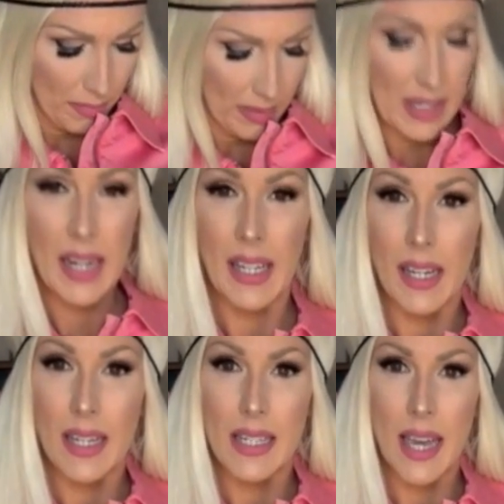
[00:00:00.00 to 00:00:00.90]
It's kind of
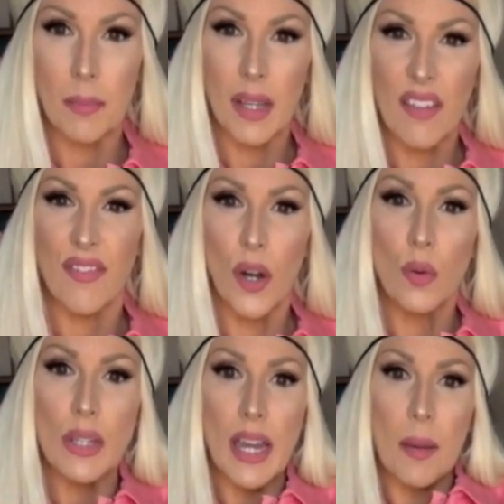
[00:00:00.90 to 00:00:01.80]
like a denim, like a
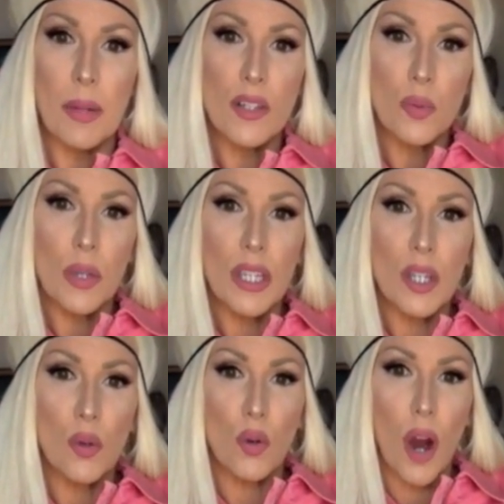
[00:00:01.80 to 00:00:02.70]
faux denim, but it's really
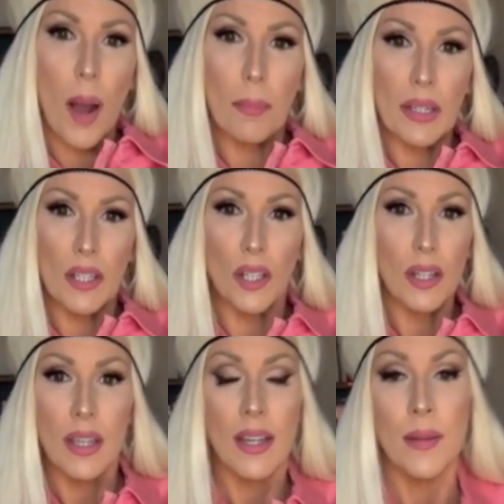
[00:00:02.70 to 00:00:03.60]
cute crop
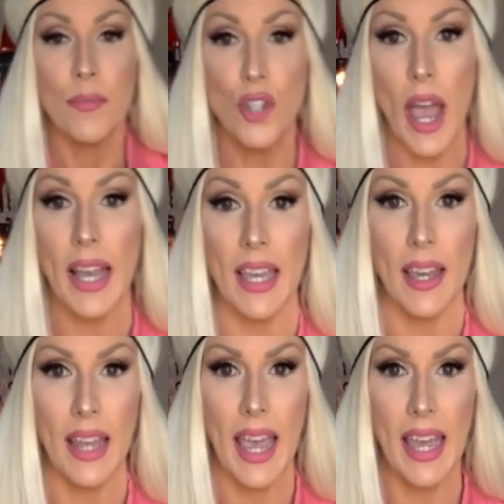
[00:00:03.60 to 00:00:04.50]
little jacket.
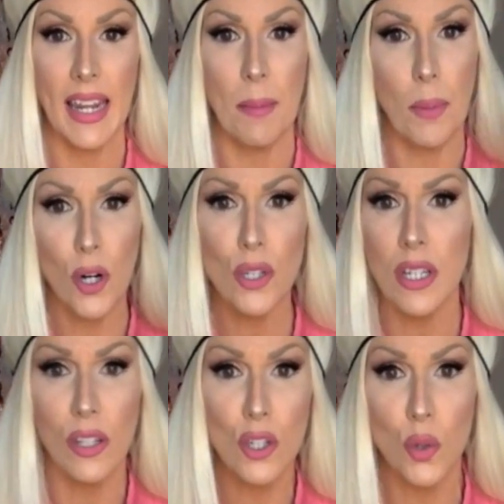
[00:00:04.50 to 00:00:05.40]
And in person,
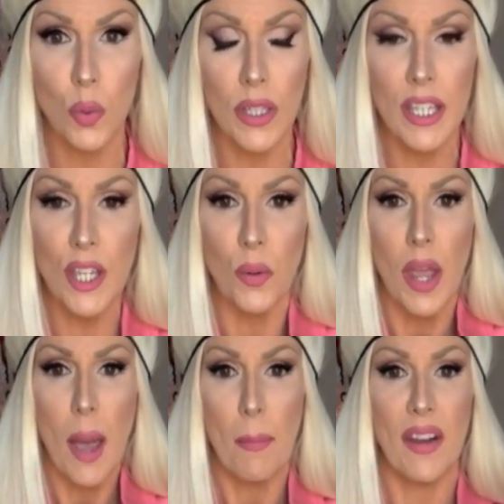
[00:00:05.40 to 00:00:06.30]
it looks really cute.
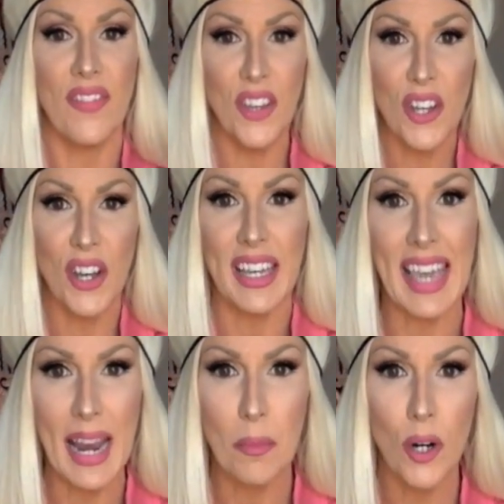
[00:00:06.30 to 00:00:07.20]
But I feel like on
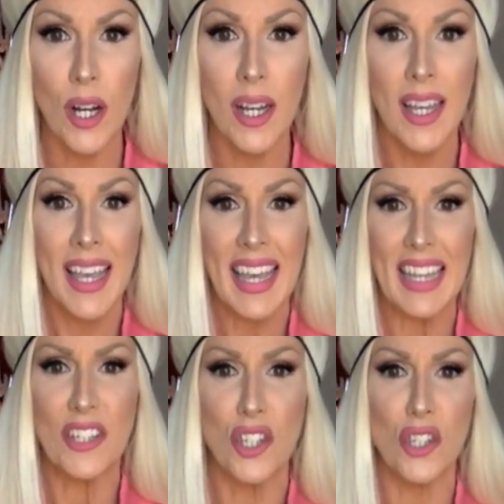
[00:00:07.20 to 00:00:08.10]
camera,
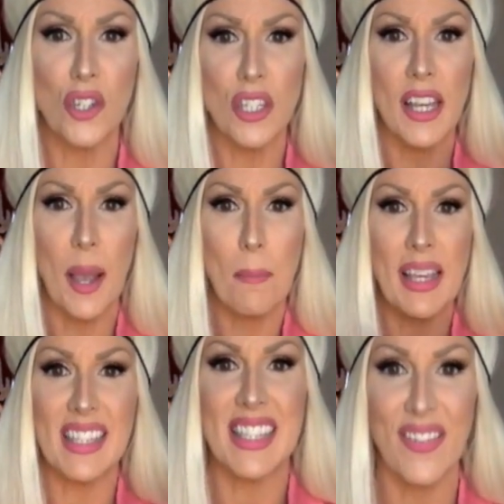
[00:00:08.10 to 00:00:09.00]
it just looks like I'm
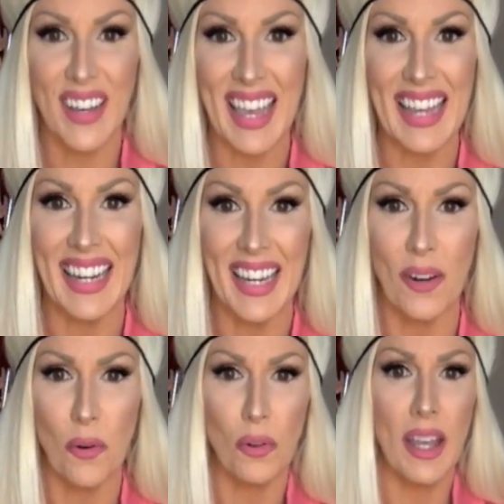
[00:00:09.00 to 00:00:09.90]
being suffocated
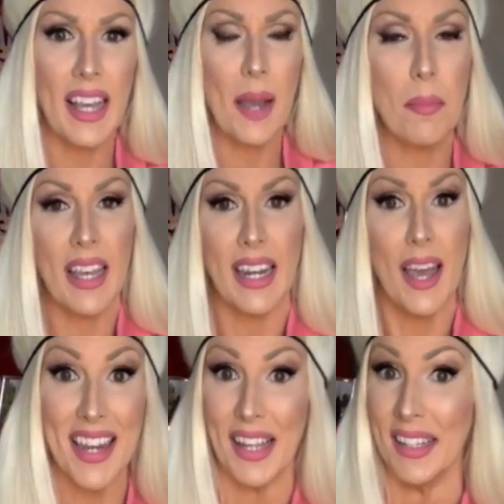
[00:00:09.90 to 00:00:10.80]
or like like in a,
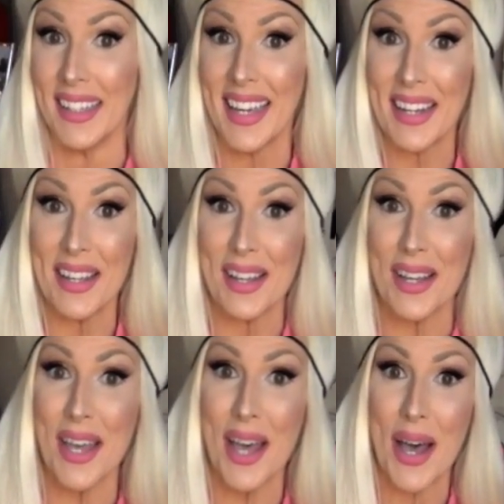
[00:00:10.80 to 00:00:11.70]
in a little
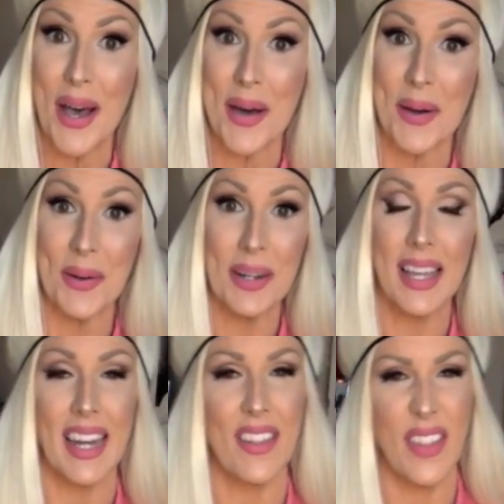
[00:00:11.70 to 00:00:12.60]
coat
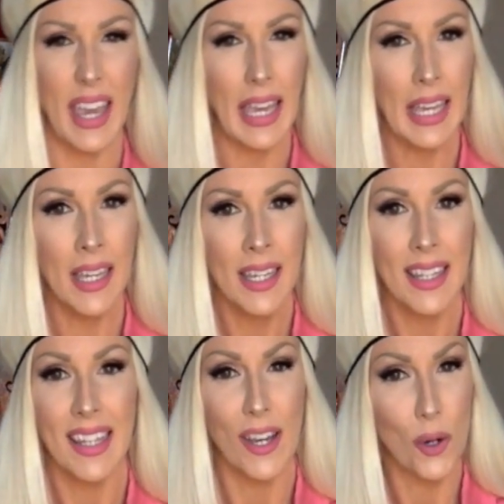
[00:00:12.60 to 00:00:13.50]
kind of thing,
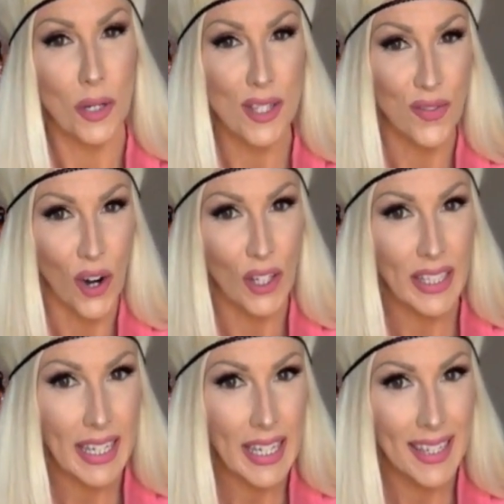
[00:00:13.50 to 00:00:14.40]
like a Chris
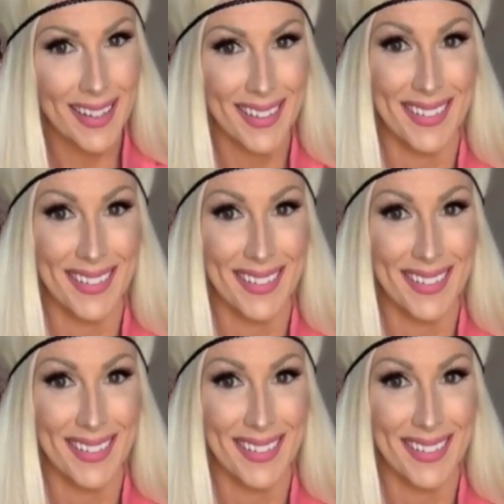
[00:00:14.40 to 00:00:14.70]
Farley.